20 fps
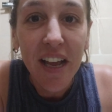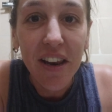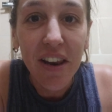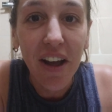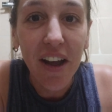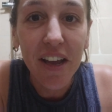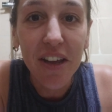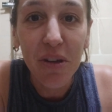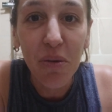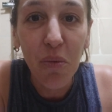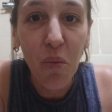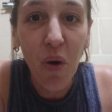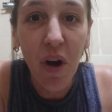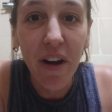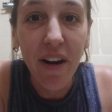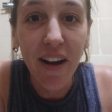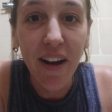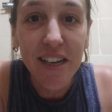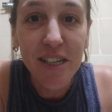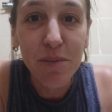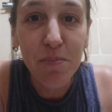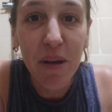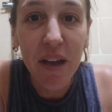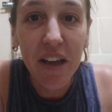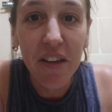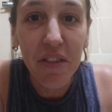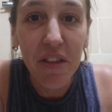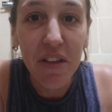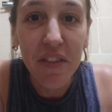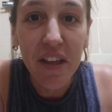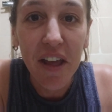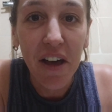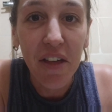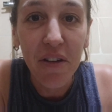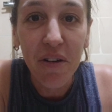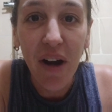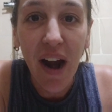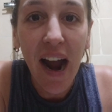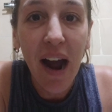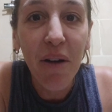Like, one eye's bigger than the
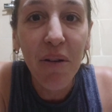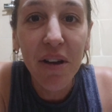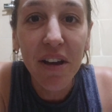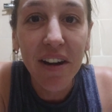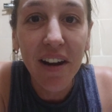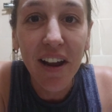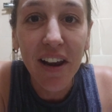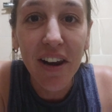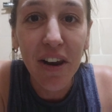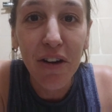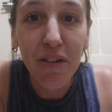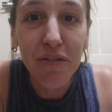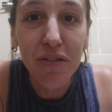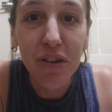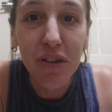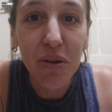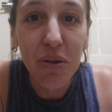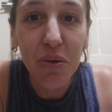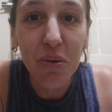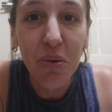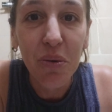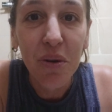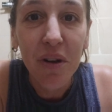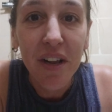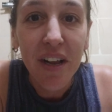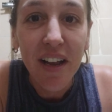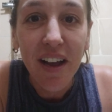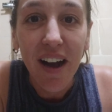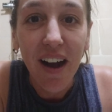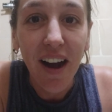other. How can I love you?